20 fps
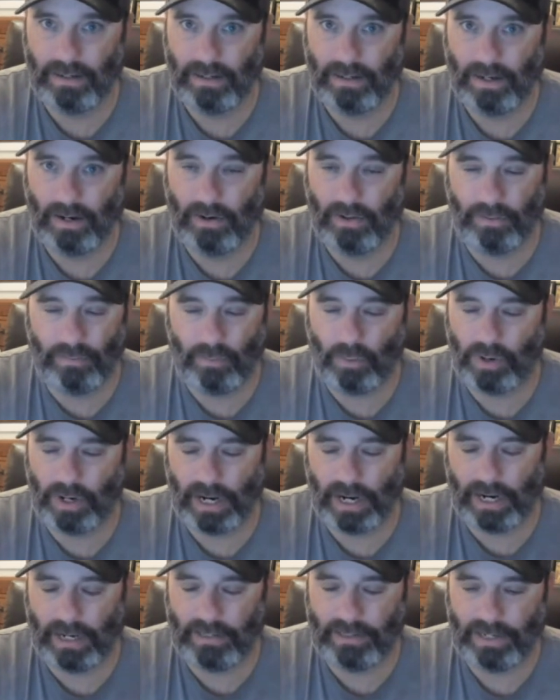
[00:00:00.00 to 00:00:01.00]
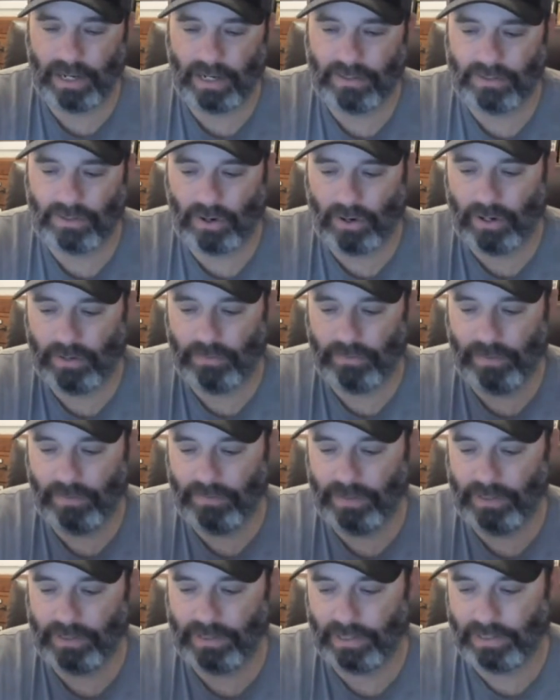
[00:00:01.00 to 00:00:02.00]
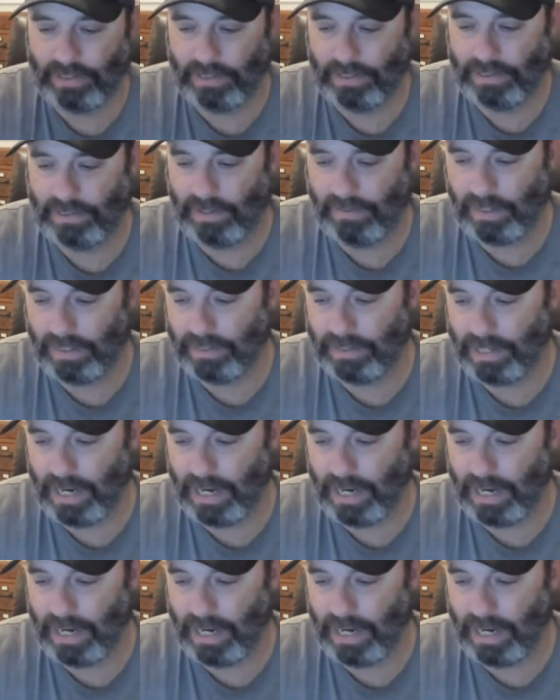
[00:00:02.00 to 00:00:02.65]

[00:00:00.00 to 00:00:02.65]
sorry, 50s, 60s, 70s, and